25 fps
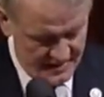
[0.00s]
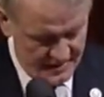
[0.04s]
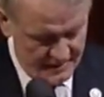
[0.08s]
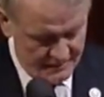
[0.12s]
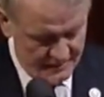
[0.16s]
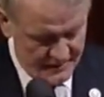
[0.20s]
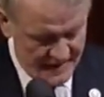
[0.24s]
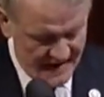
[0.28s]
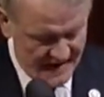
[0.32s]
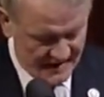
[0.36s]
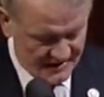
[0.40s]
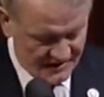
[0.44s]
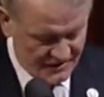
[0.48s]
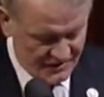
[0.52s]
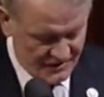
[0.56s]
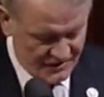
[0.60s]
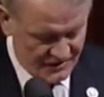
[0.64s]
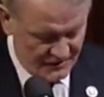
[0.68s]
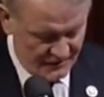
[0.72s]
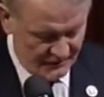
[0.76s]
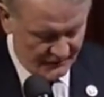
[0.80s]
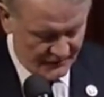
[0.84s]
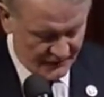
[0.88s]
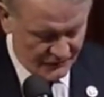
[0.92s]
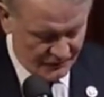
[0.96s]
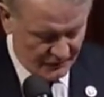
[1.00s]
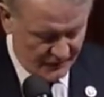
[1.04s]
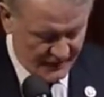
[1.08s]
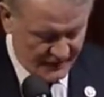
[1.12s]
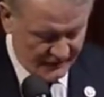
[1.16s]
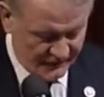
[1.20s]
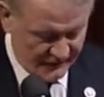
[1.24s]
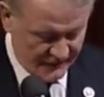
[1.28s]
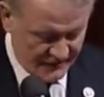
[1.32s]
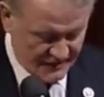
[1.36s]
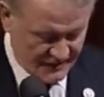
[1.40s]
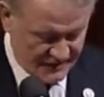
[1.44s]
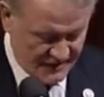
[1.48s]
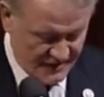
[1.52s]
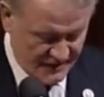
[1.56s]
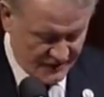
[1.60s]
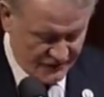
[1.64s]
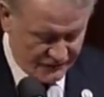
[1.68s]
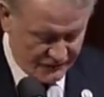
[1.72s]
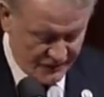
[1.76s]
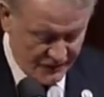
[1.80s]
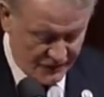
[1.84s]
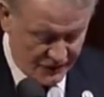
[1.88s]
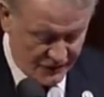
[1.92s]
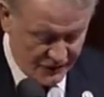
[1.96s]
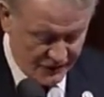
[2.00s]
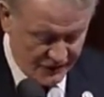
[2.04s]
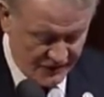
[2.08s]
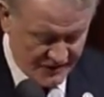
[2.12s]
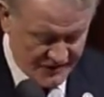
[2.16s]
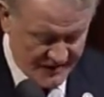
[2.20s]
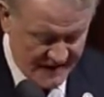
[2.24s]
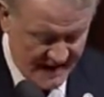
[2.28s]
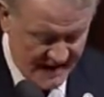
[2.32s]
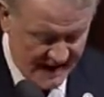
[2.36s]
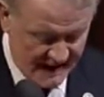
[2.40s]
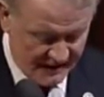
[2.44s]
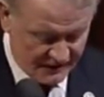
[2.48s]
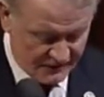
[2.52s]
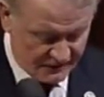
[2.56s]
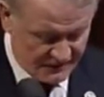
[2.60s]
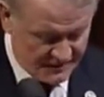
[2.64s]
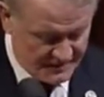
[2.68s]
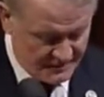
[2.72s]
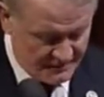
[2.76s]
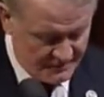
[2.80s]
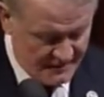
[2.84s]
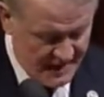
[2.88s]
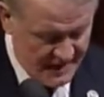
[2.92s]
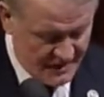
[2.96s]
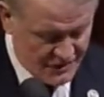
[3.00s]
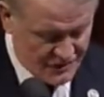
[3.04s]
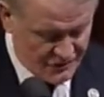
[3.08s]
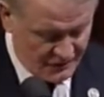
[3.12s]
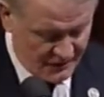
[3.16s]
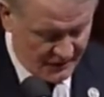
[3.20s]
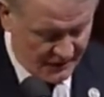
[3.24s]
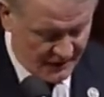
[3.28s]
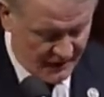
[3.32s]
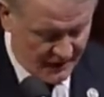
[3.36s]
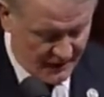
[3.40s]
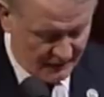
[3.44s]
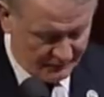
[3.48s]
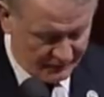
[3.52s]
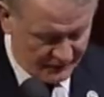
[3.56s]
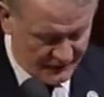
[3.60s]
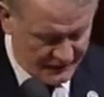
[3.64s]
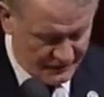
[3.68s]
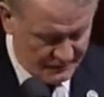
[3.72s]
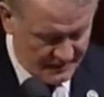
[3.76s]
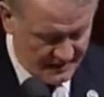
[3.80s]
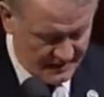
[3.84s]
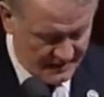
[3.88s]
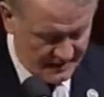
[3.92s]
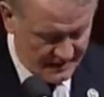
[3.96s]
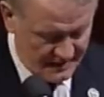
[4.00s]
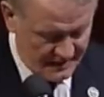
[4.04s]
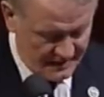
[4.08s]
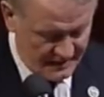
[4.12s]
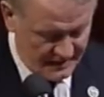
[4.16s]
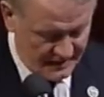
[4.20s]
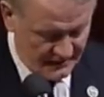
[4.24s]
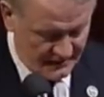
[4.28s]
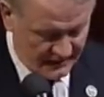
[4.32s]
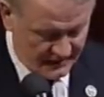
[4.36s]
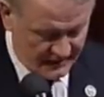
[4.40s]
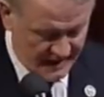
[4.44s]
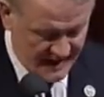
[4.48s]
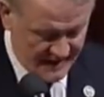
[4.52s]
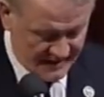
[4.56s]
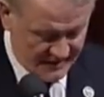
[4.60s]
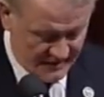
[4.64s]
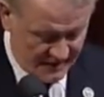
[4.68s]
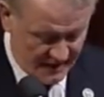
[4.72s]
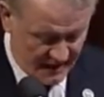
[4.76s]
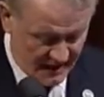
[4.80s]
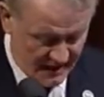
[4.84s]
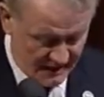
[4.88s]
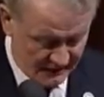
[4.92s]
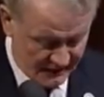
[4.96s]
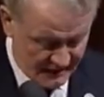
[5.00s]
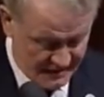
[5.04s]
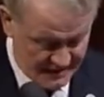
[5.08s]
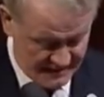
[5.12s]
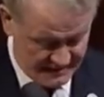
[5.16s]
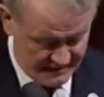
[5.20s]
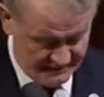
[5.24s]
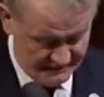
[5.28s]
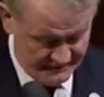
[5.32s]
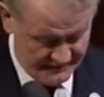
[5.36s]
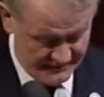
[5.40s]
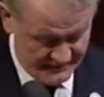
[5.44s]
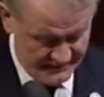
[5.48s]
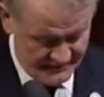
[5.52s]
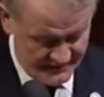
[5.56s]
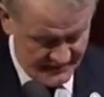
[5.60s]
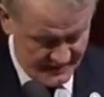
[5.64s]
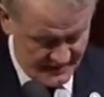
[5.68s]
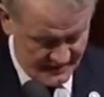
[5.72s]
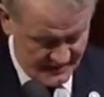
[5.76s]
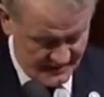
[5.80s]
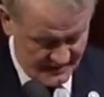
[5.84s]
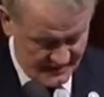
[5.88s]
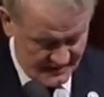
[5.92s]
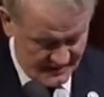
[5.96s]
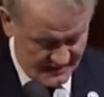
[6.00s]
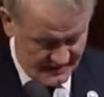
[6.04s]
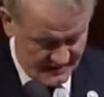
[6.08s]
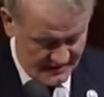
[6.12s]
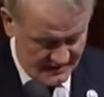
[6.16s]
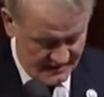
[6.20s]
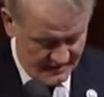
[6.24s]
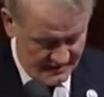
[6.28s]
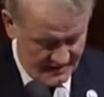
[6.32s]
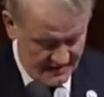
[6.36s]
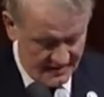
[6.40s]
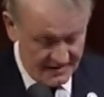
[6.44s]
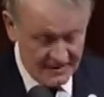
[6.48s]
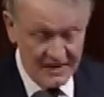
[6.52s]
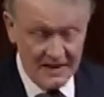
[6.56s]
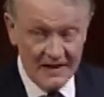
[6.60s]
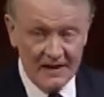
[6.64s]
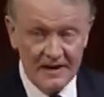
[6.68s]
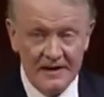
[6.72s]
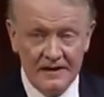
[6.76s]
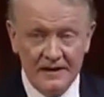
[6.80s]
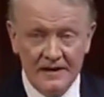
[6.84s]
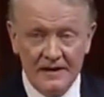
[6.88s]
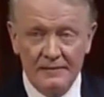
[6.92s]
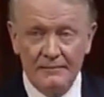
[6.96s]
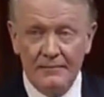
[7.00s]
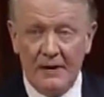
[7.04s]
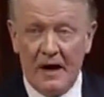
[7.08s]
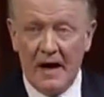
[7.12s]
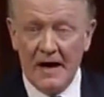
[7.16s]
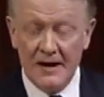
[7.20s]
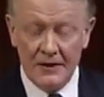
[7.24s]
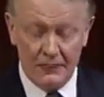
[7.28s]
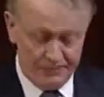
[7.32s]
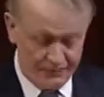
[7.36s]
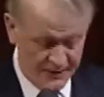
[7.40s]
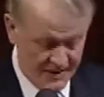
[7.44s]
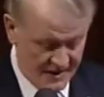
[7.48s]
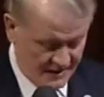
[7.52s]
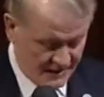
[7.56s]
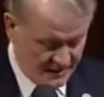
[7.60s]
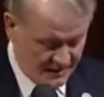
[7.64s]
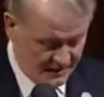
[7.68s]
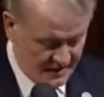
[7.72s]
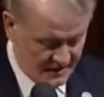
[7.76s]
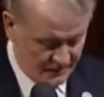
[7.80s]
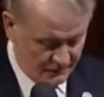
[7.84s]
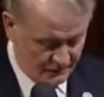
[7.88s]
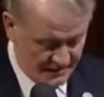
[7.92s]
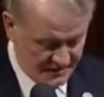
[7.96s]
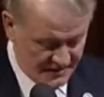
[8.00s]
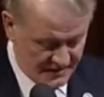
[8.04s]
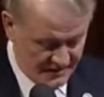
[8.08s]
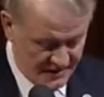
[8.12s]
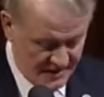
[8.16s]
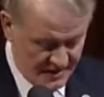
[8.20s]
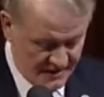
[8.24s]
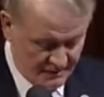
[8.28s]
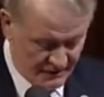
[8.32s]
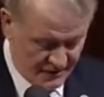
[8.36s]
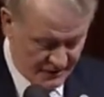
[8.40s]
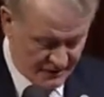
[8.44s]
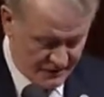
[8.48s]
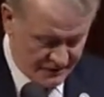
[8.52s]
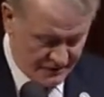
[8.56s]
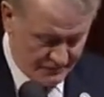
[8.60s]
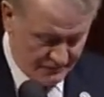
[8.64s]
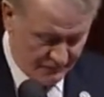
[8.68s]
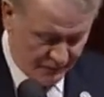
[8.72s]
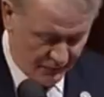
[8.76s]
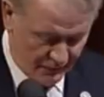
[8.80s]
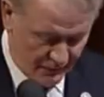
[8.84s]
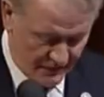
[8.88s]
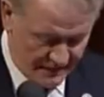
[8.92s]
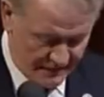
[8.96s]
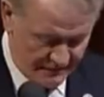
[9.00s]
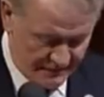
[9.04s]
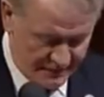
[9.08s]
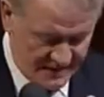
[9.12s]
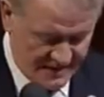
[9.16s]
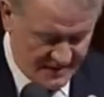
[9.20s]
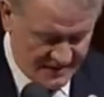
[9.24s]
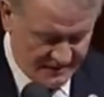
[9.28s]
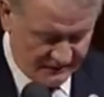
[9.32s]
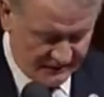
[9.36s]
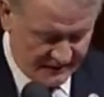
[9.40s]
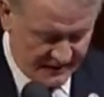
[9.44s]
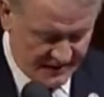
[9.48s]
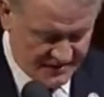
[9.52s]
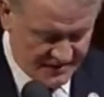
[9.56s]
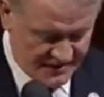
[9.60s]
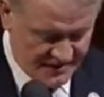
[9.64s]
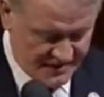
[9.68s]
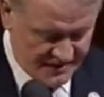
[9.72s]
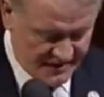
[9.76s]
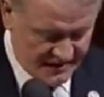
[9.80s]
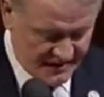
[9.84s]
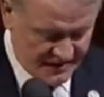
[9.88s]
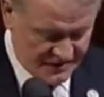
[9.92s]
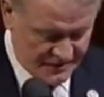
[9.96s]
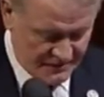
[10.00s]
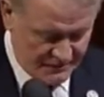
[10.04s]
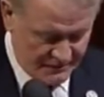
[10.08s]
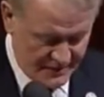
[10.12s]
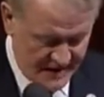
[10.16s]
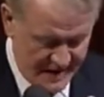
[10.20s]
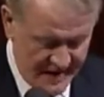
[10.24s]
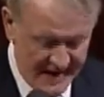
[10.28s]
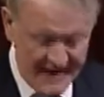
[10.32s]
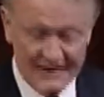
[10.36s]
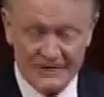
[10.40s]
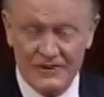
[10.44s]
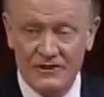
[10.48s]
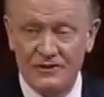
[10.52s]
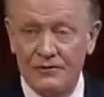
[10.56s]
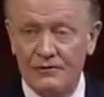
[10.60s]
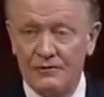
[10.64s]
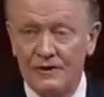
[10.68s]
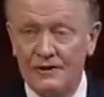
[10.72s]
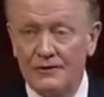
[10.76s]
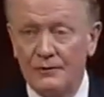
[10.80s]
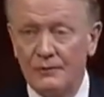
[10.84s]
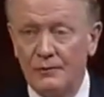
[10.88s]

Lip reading: Passage of the 21st Century Cures Act was a major accomplishment in the last Congress. Indeed, in my opinion, it was the most important piece of legislation passed during the